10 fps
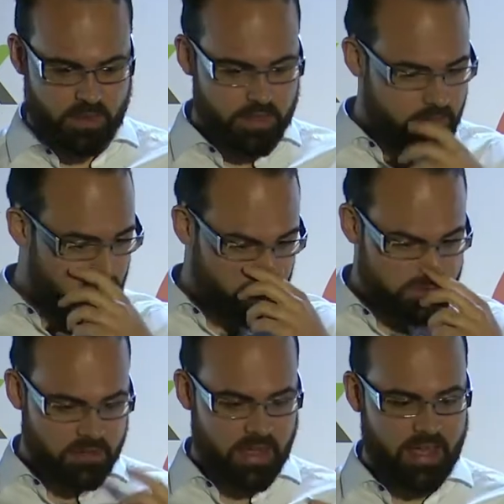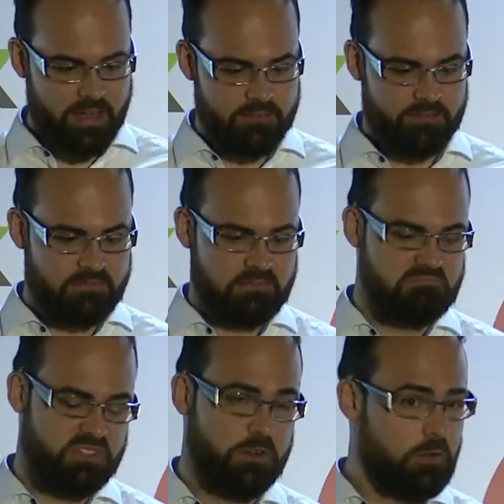You also have
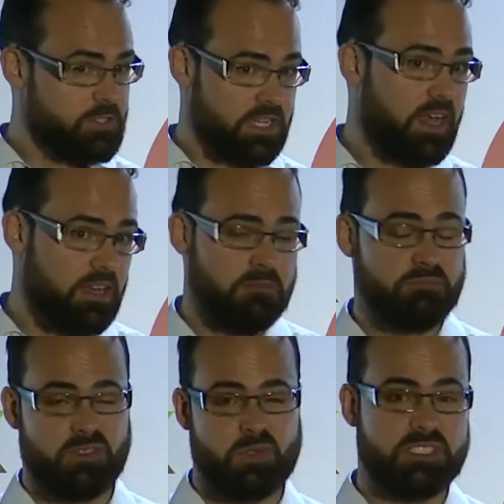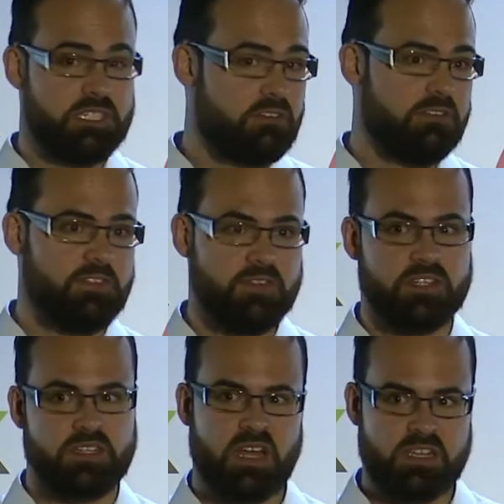sort of scaling between 0 and
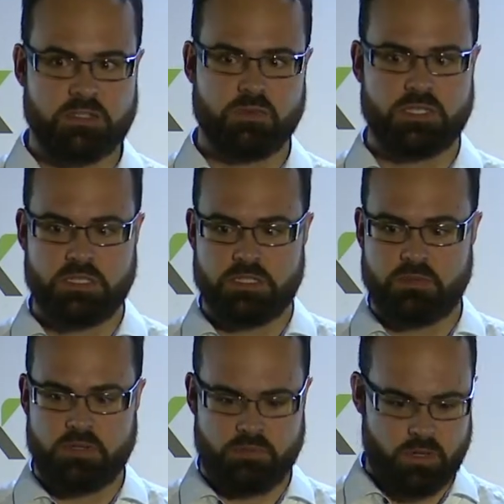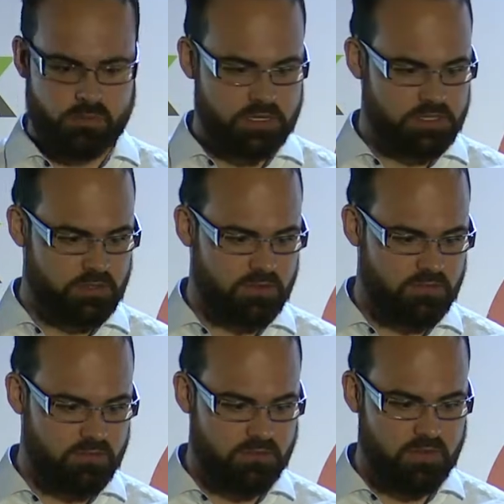50 tasks, which is where we're sort of
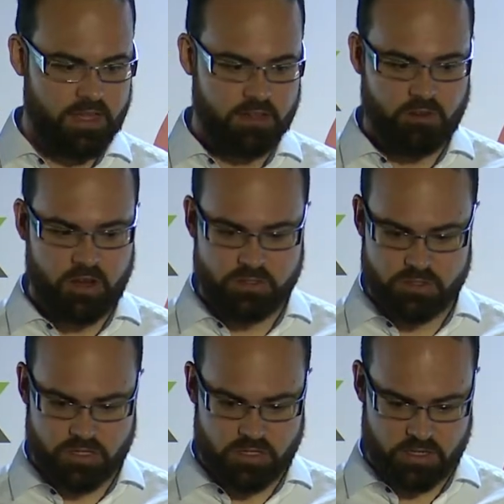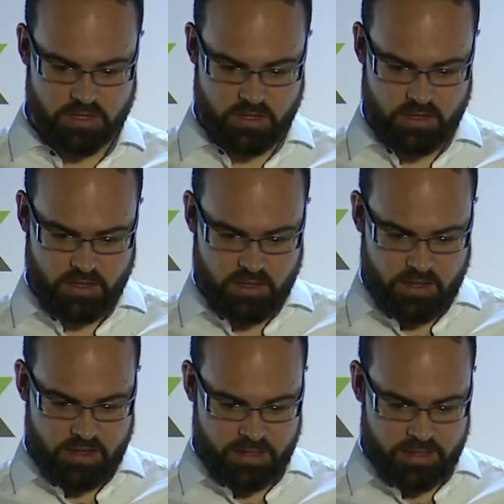flying around usually.
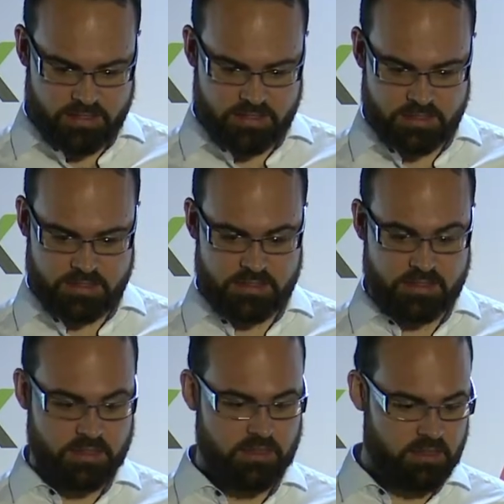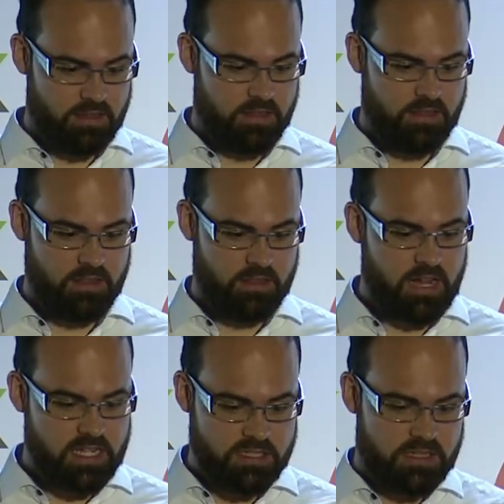And the
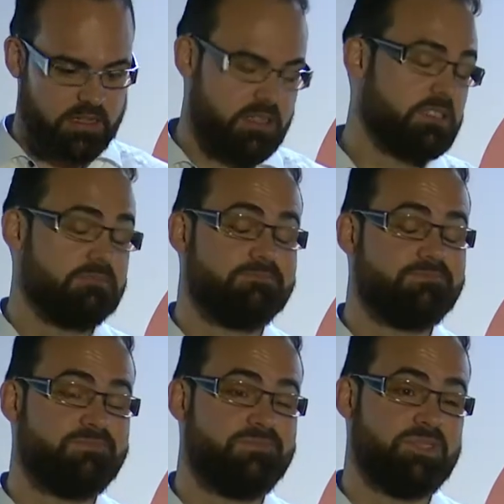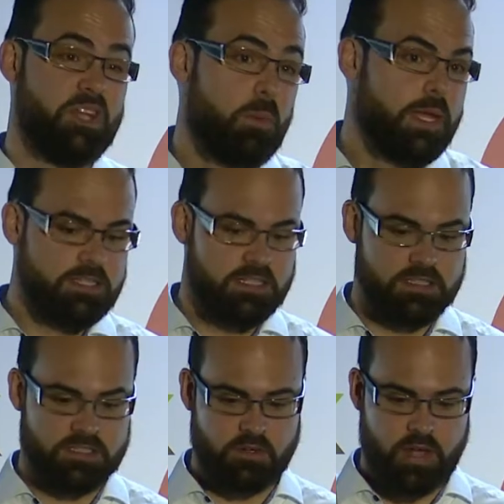last thing is no
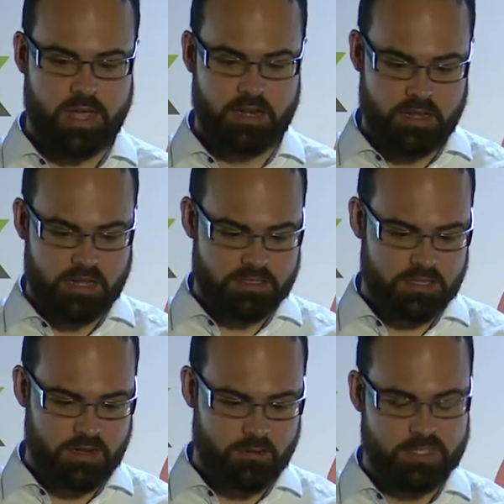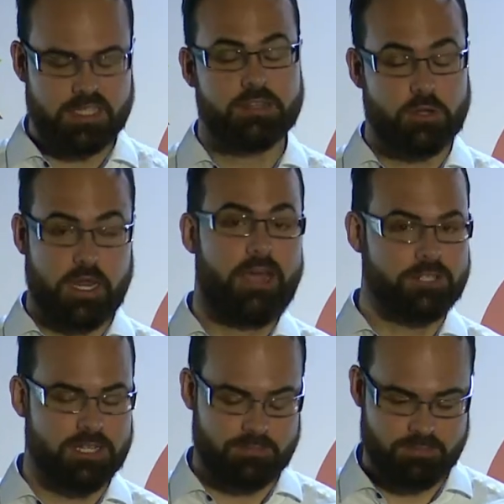maintenance, no headaches, and obviously no
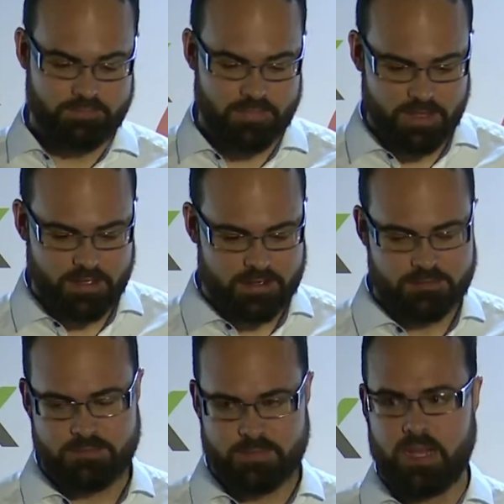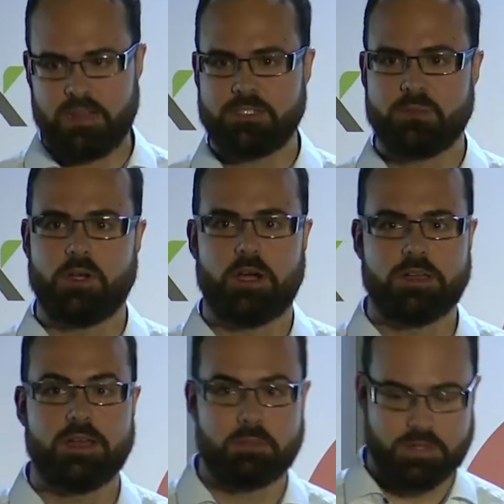downtime, unless we cock
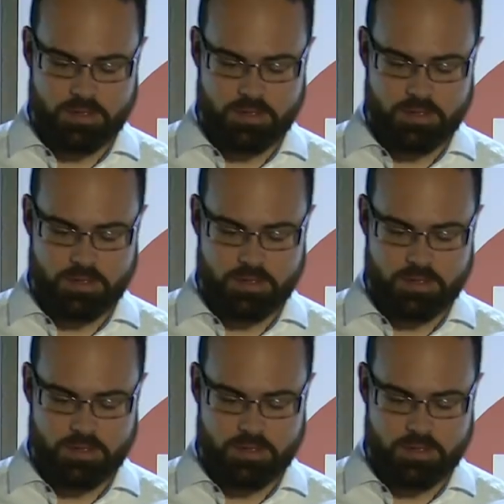it up.